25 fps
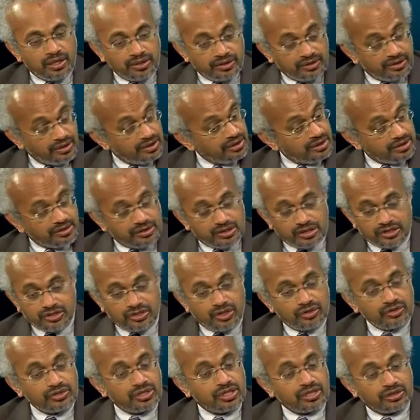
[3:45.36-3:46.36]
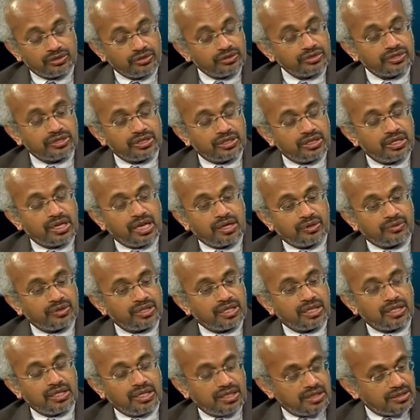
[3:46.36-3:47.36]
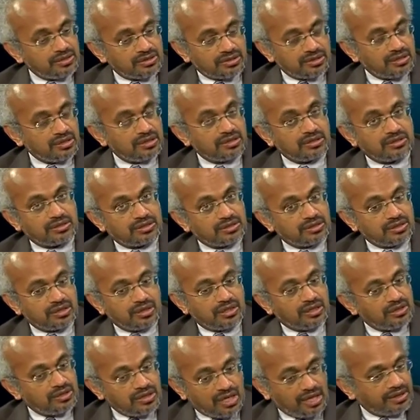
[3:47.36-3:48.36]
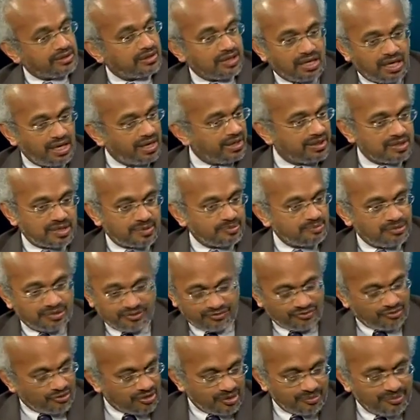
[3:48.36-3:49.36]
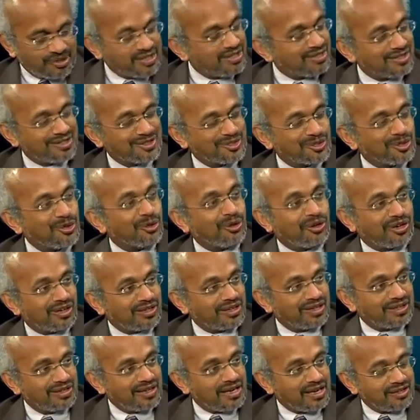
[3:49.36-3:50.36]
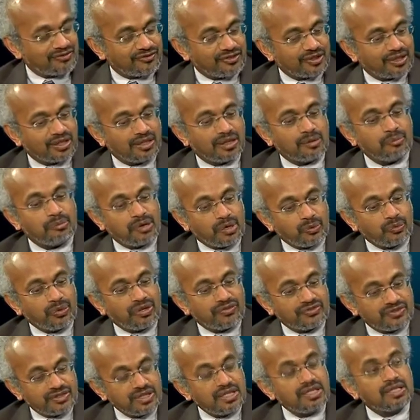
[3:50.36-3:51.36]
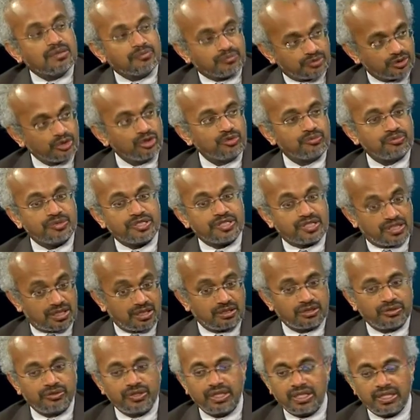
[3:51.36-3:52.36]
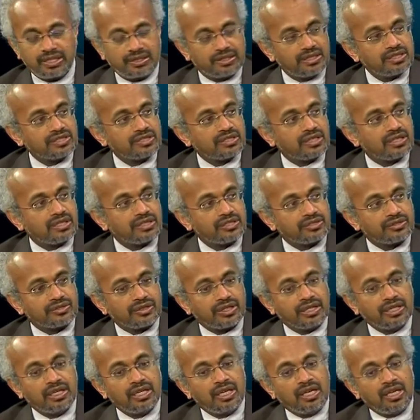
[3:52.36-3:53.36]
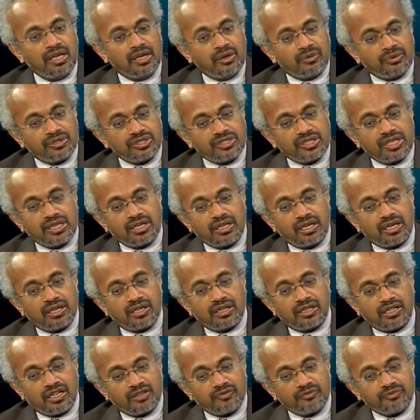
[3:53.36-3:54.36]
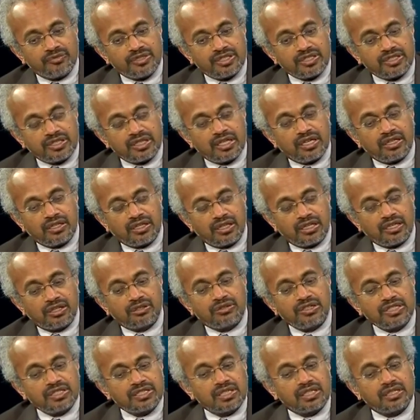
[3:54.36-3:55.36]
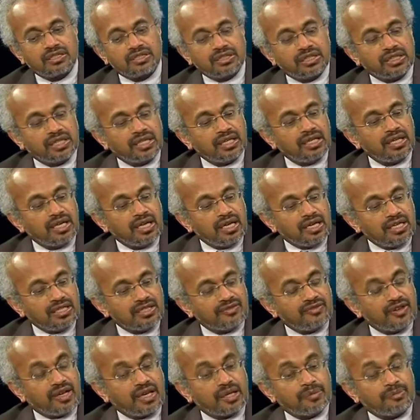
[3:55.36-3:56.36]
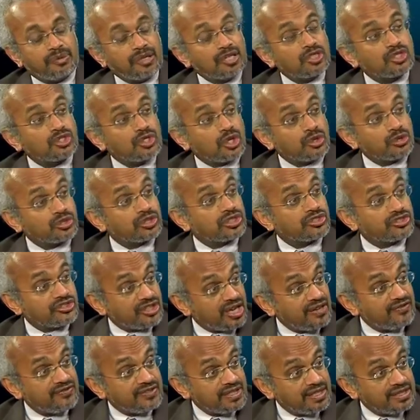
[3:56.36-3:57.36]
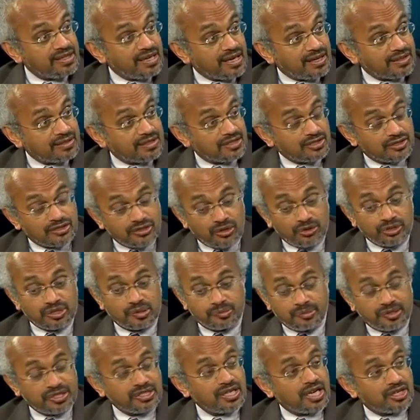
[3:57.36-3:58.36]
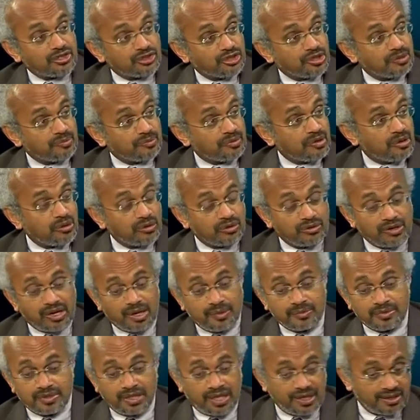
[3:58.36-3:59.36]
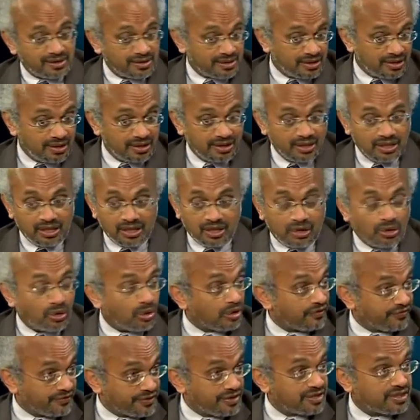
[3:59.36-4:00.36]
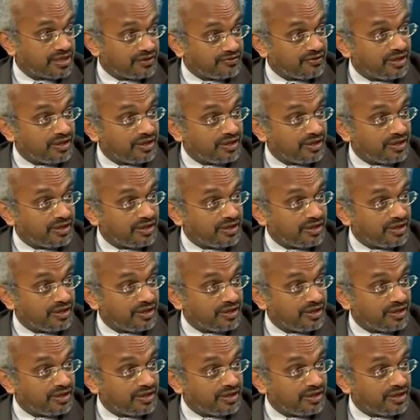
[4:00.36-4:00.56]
The, the social inclusion and equity is, is not the highest performing score in Africa, but yes. we've seen improvements, including in this country. Yes. We're seeing go governments in increasingly developing social safety nets and social protection programs, like the Orphans and